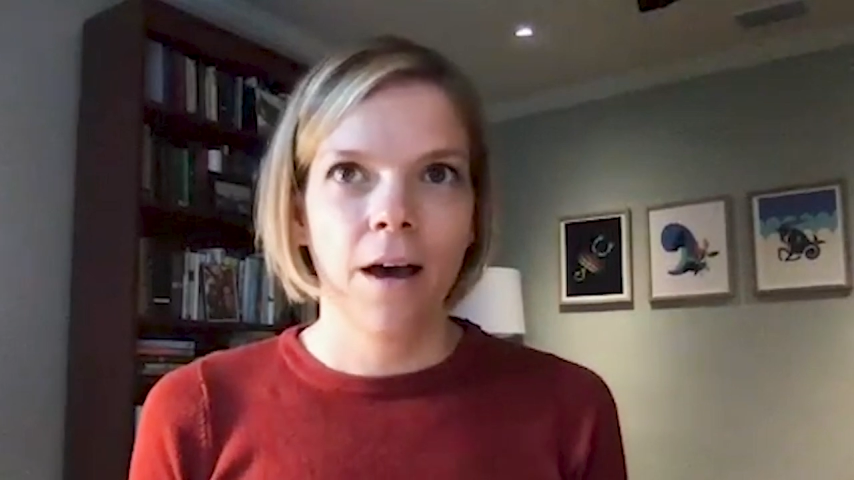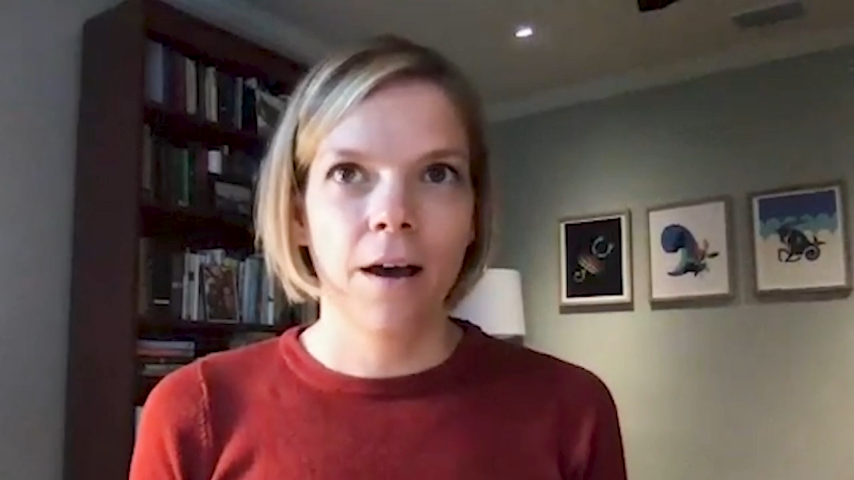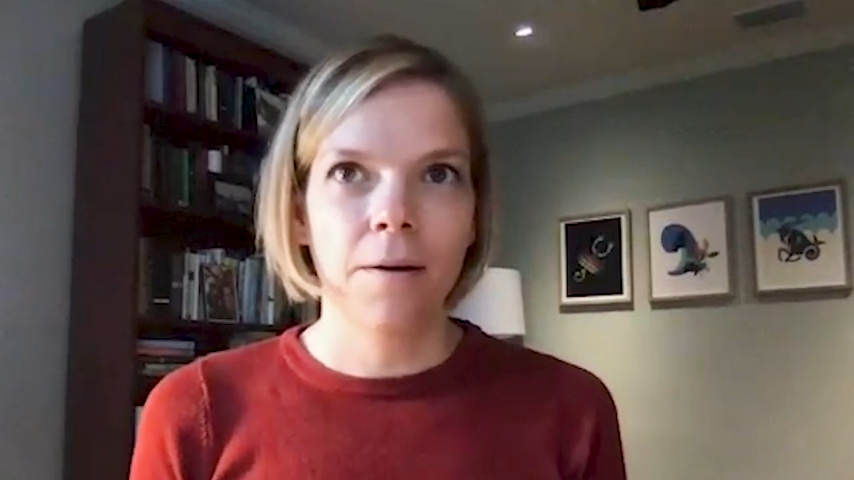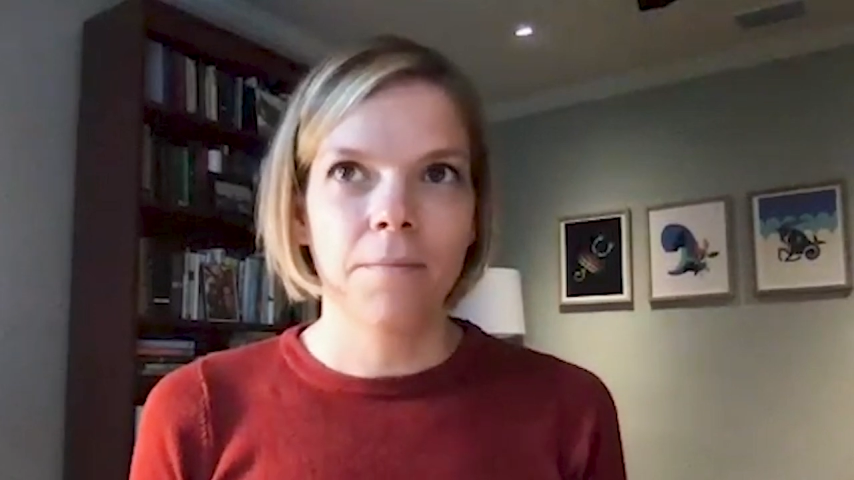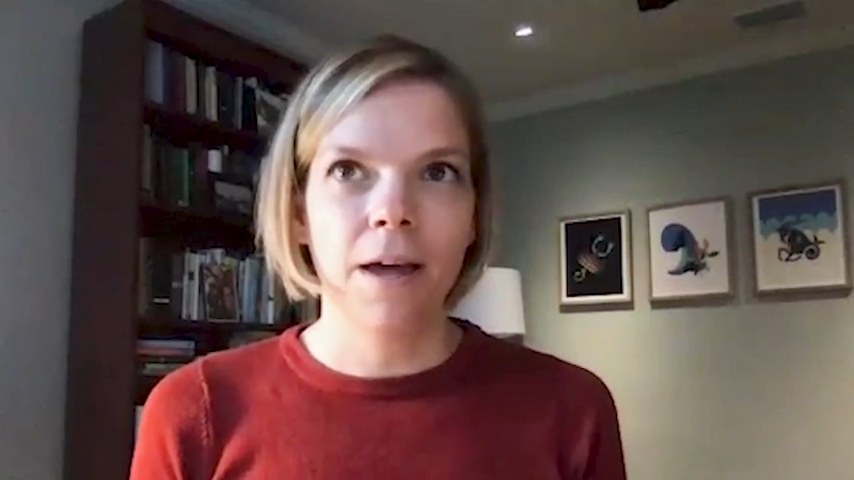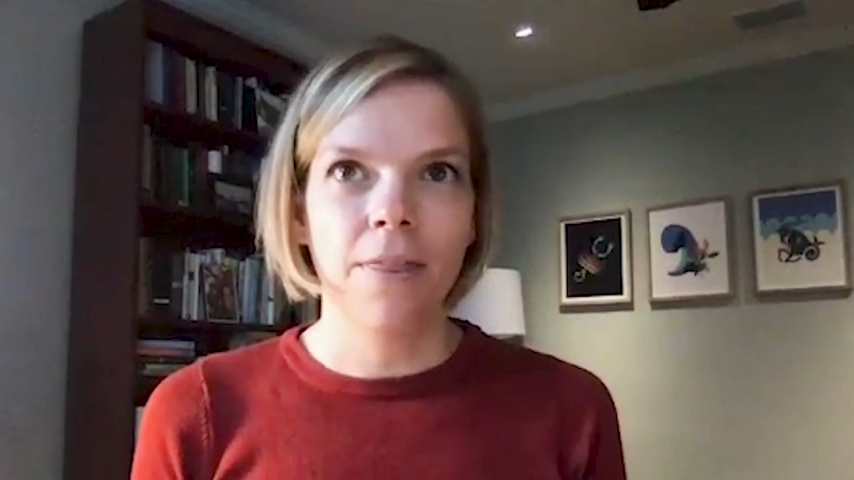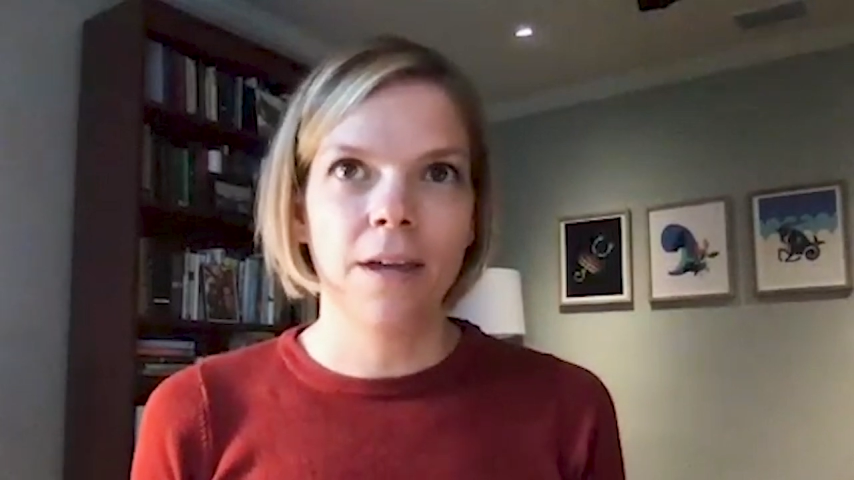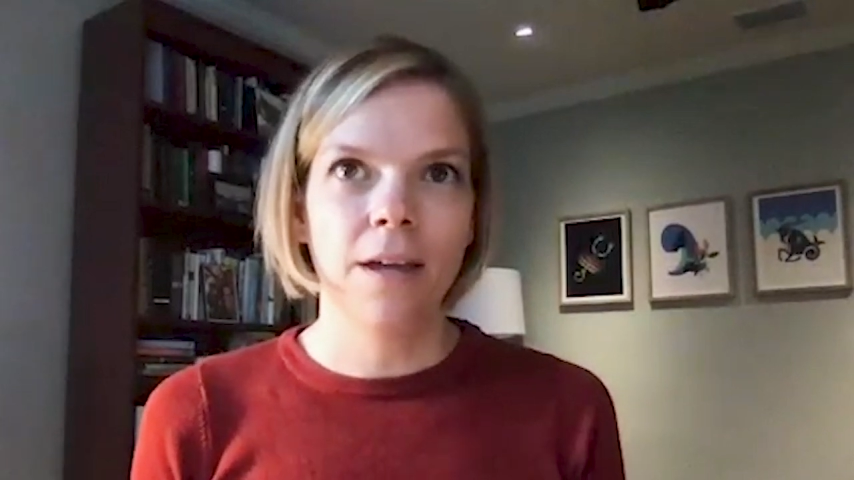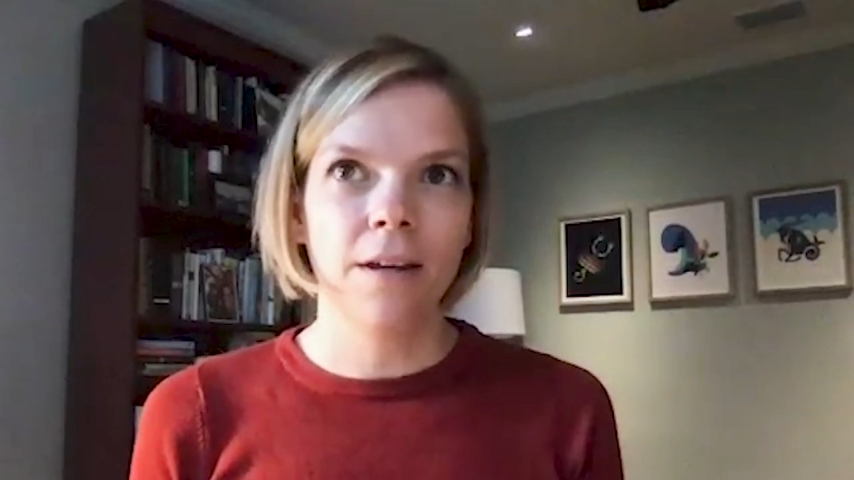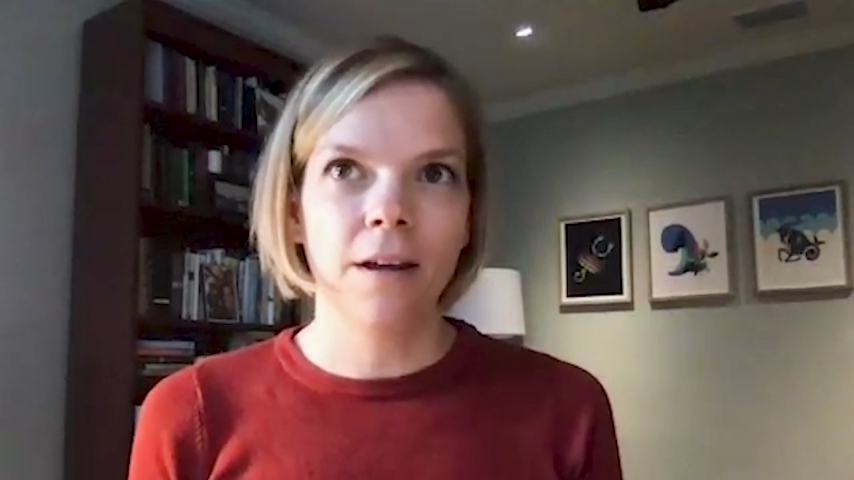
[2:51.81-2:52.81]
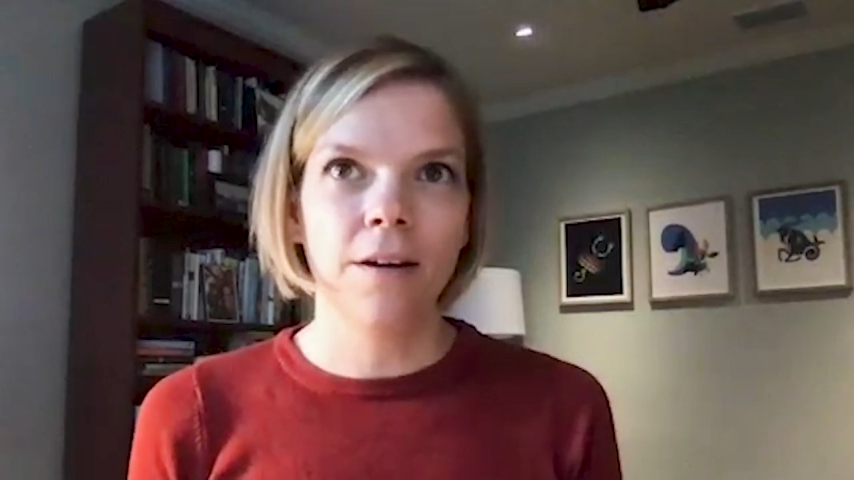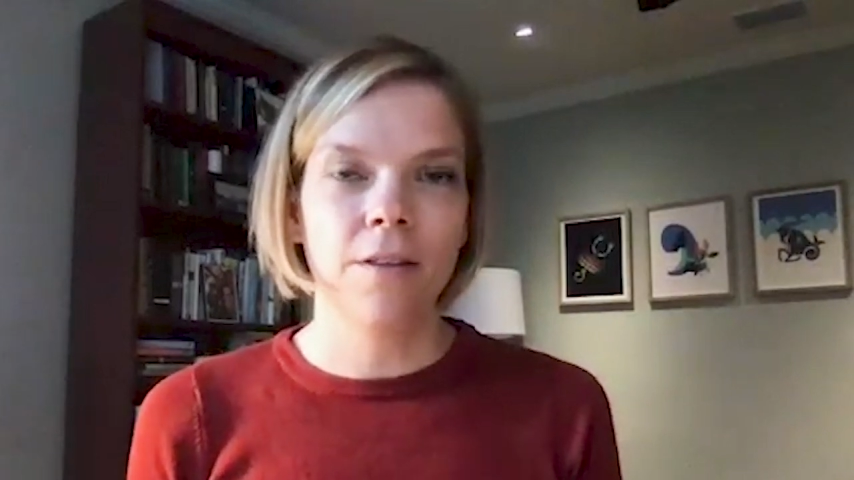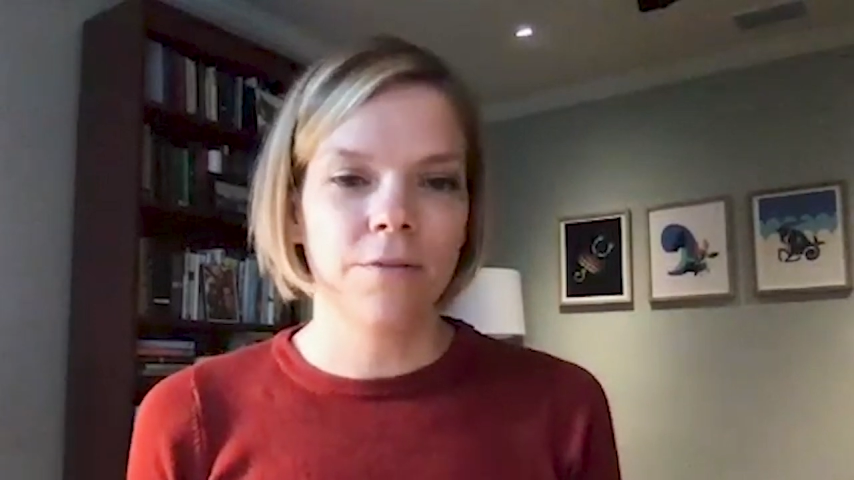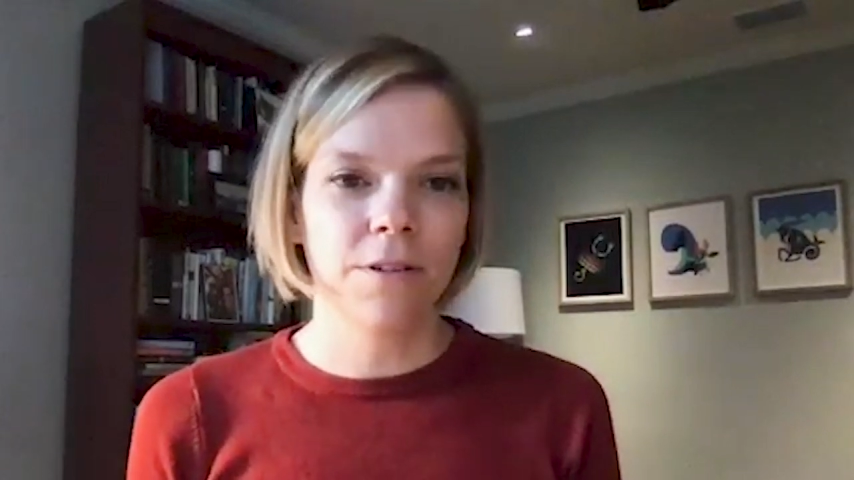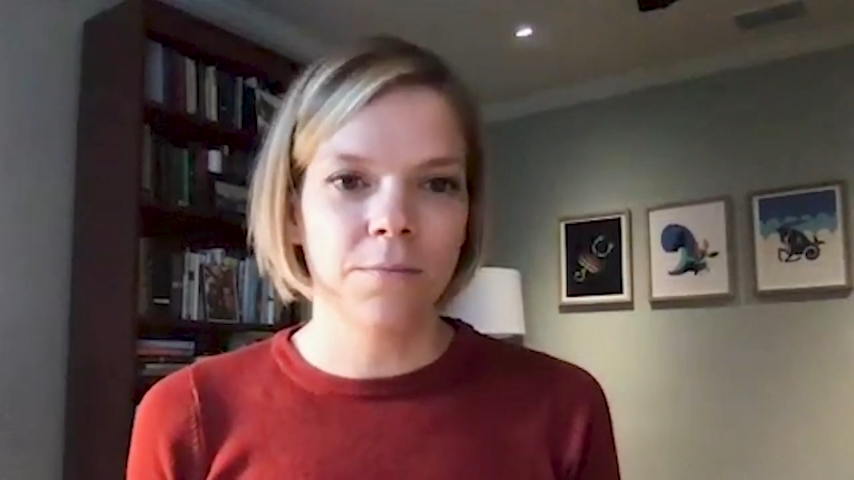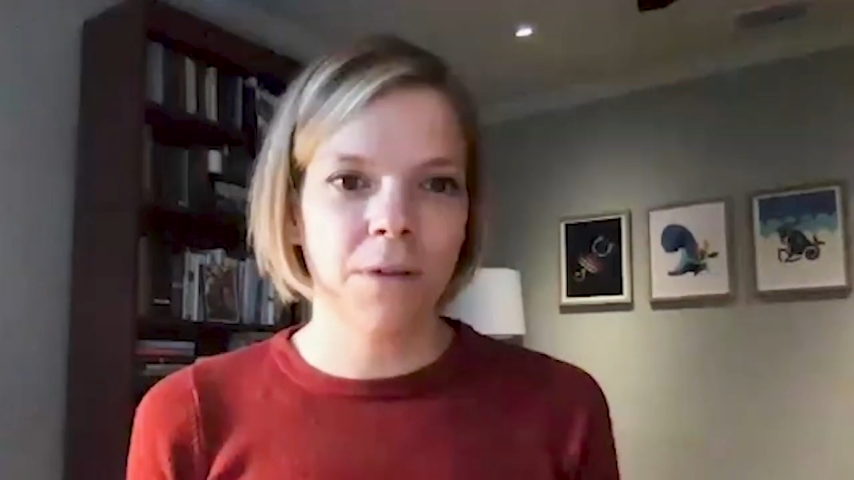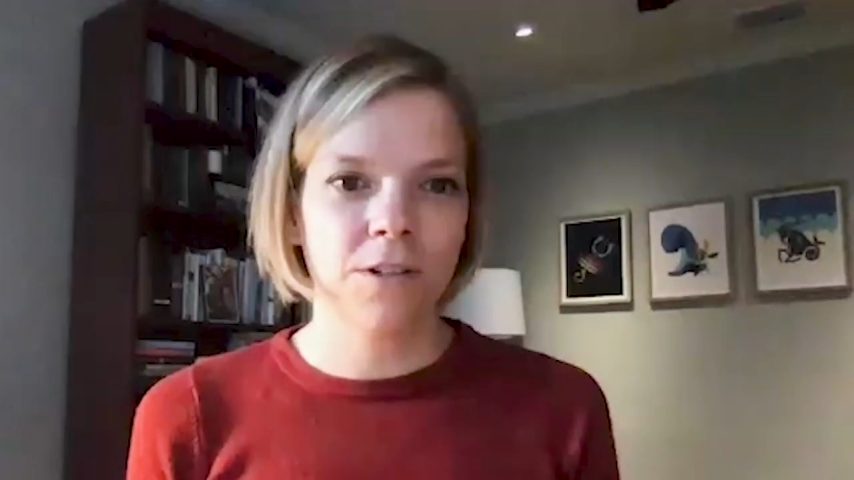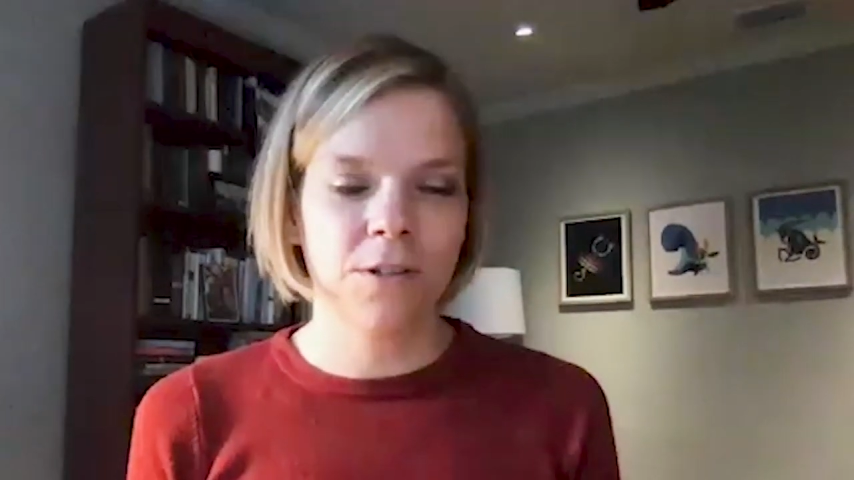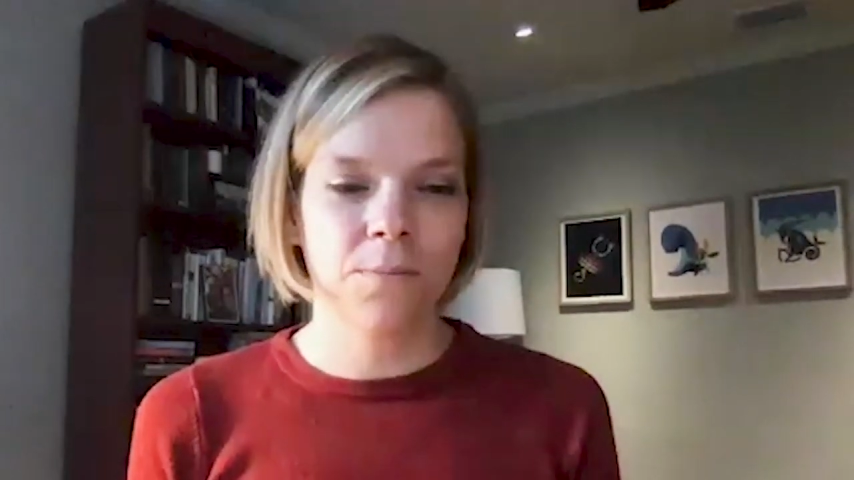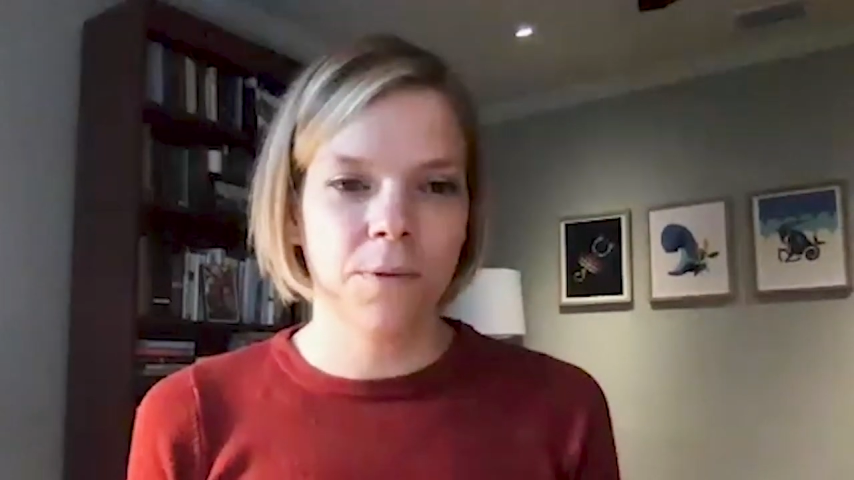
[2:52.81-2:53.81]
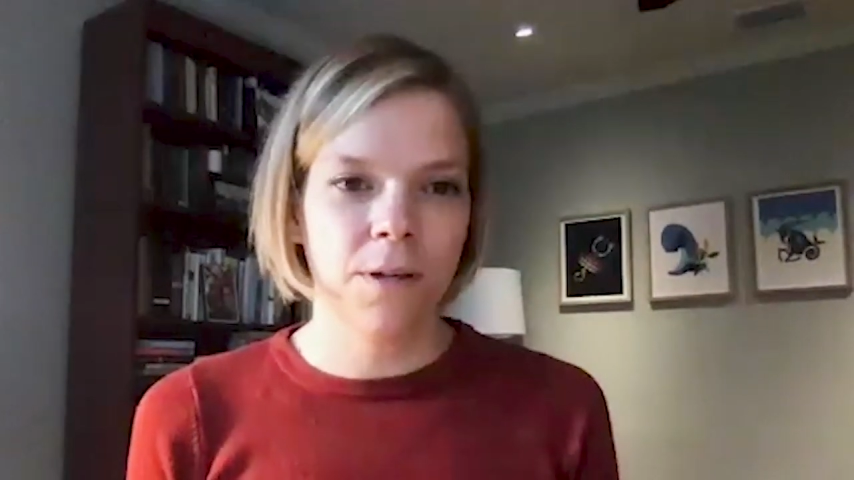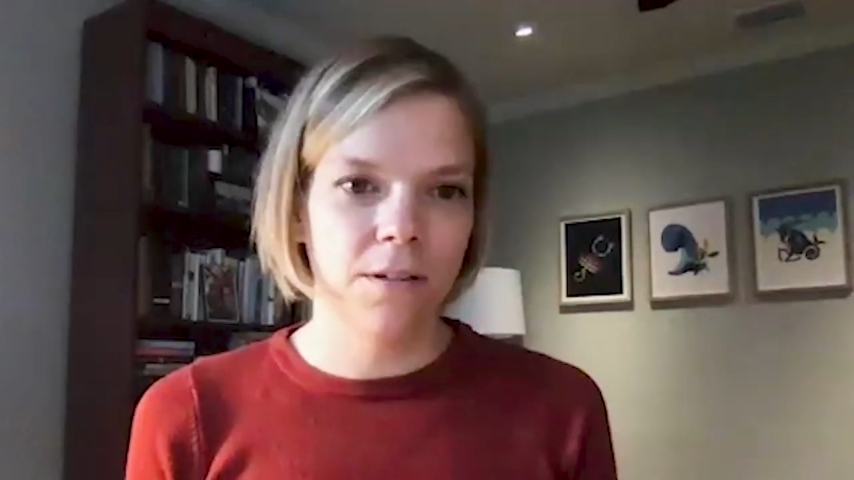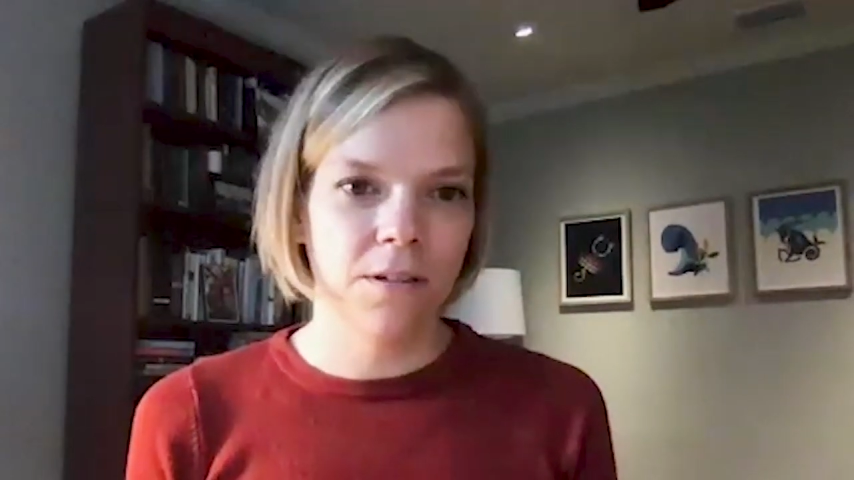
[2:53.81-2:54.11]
And then another reason might just be